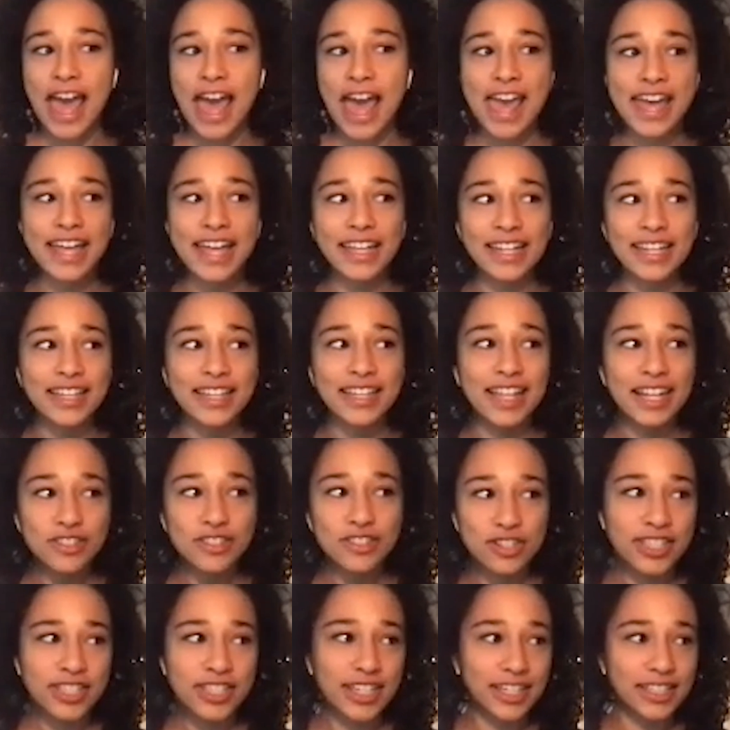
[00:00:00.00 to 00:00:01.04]
And
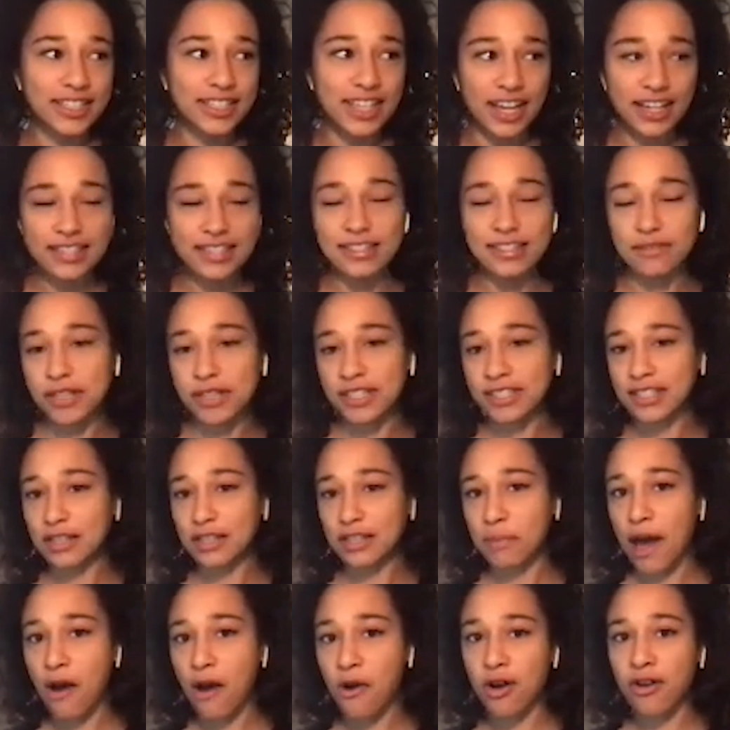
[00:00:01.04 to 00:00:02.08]
that's just like a testament to
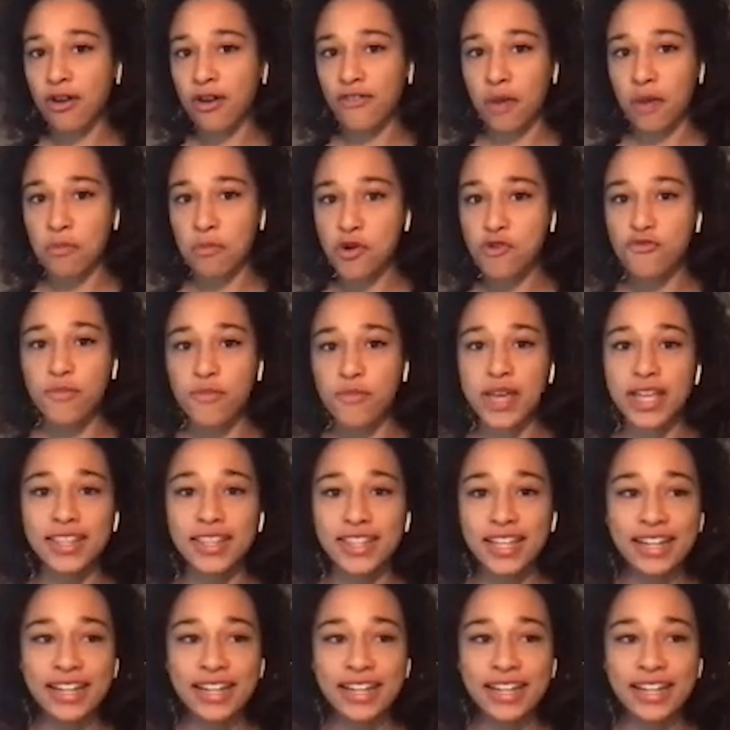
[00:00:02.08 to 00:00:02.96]
the power of our movement,